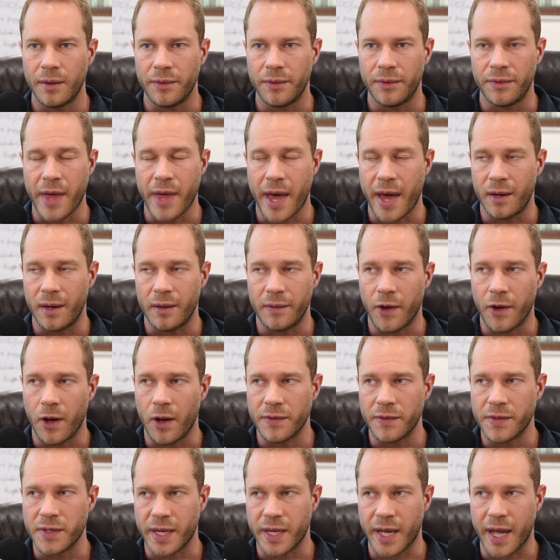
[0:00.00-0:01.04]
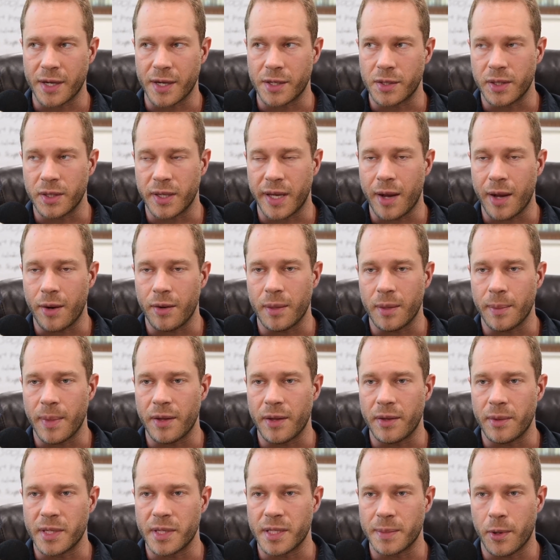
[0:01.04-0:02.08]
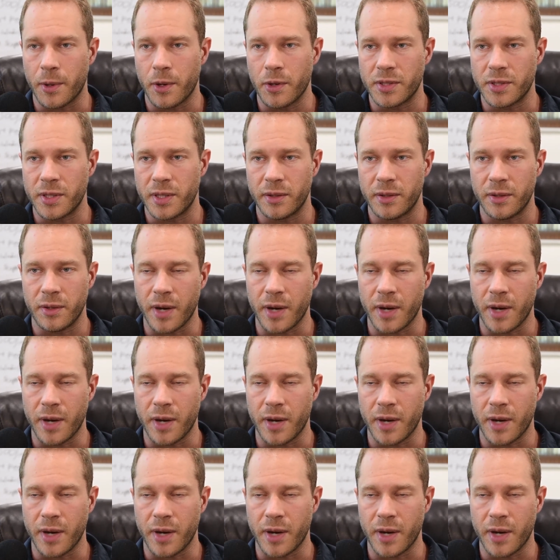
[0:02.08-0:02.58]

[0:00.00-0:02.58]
that involves like actually caring about them as a person.